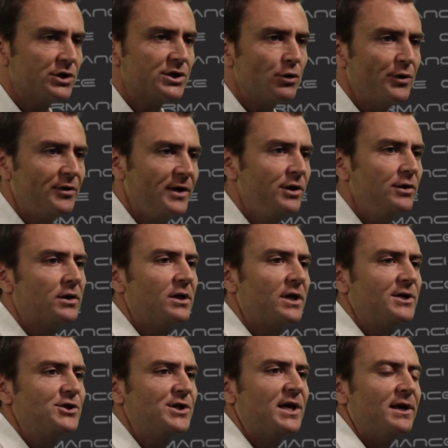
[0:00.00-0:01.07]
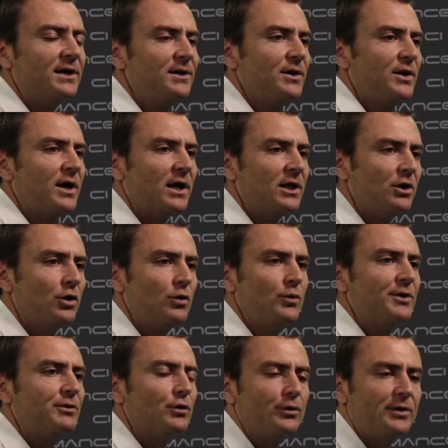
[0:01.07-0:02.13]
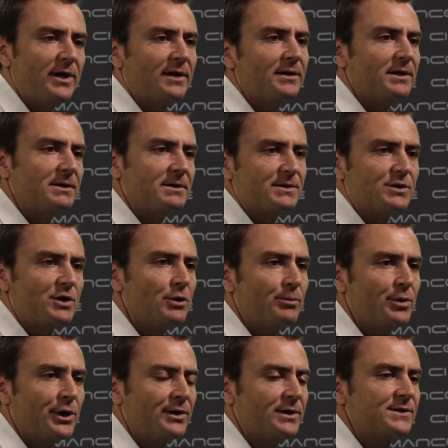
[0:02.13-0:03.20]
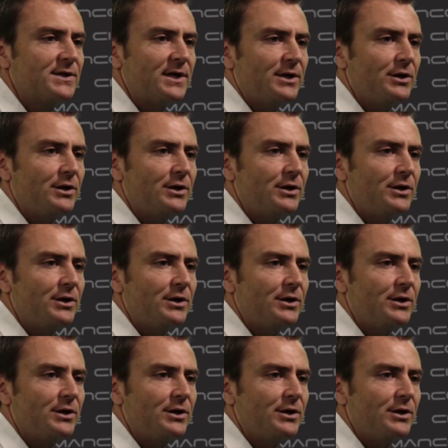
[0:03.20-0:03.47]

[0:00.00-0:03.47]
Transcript: So within your clutch kit, along with all the other components that